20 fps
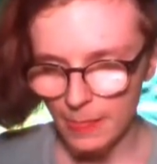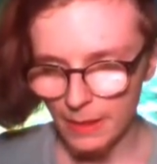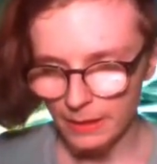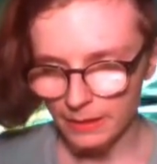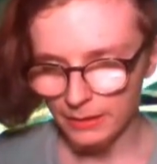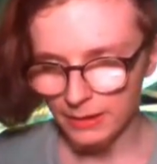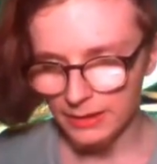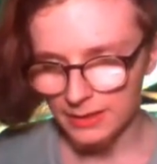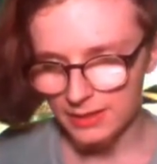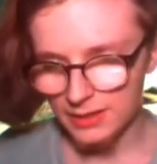
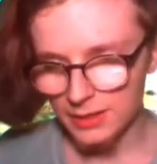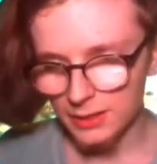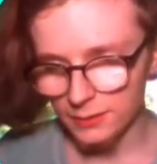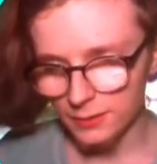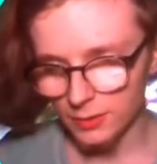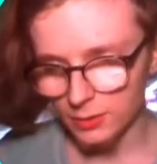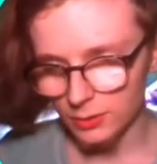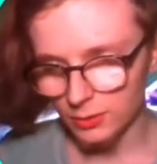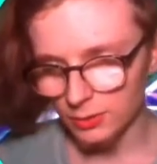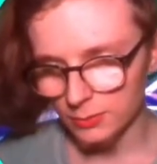It gets
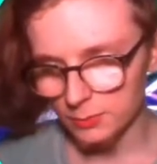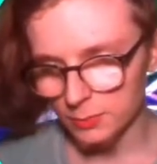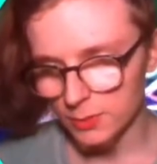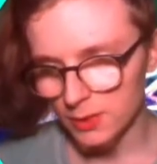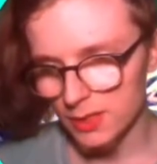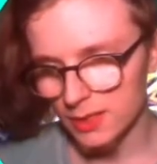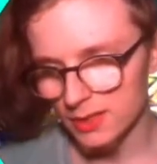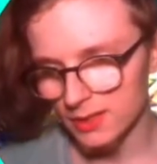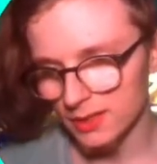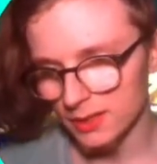difficult to
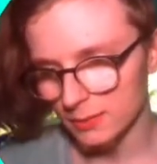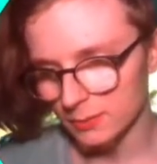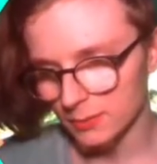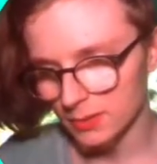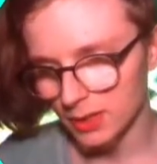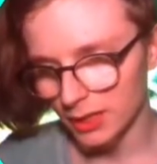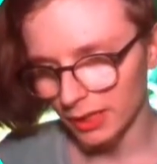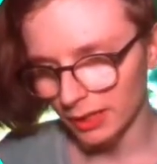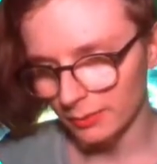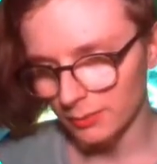breathe
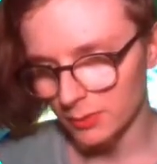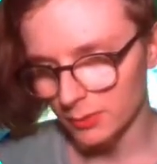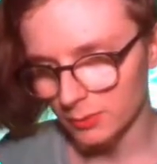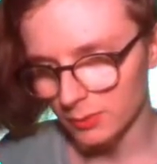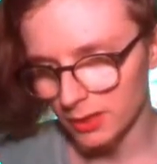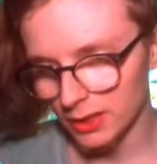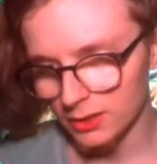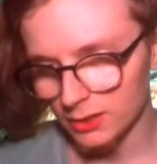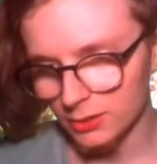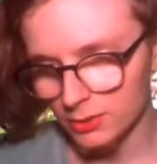sometimes
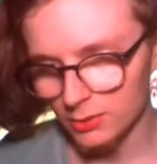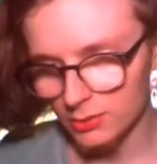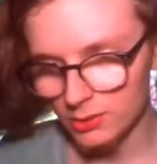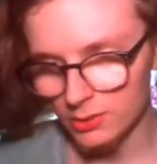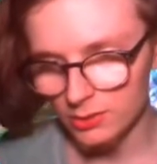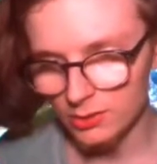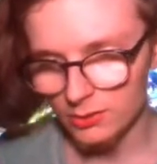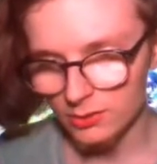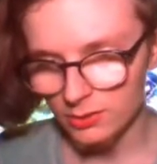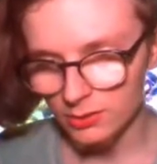when I do
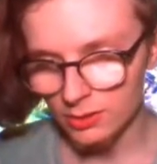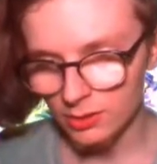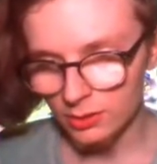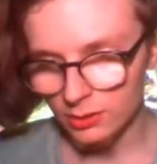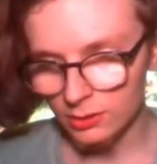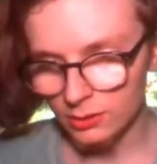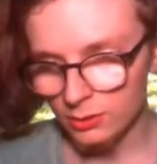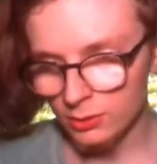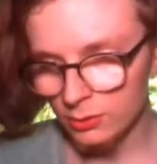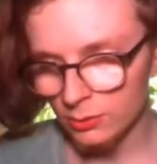
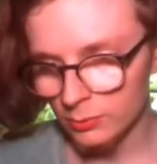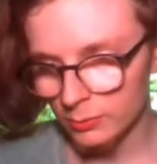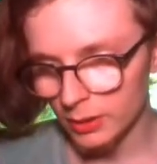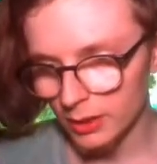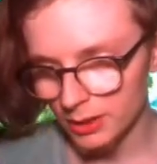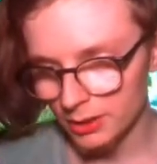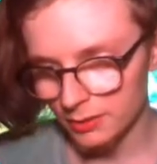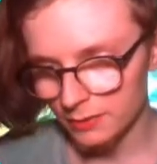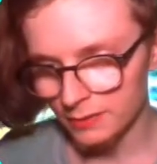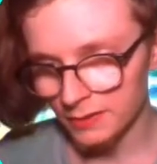too
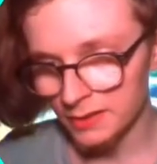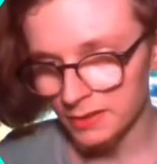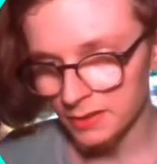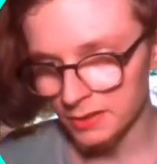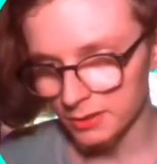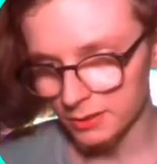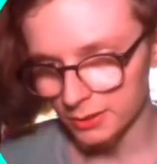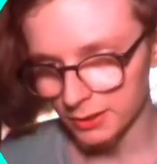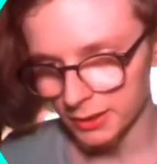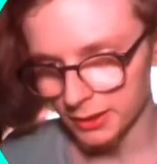much
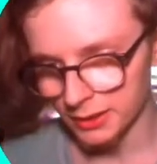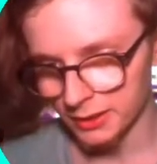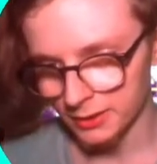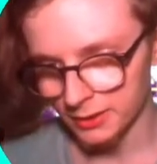physically.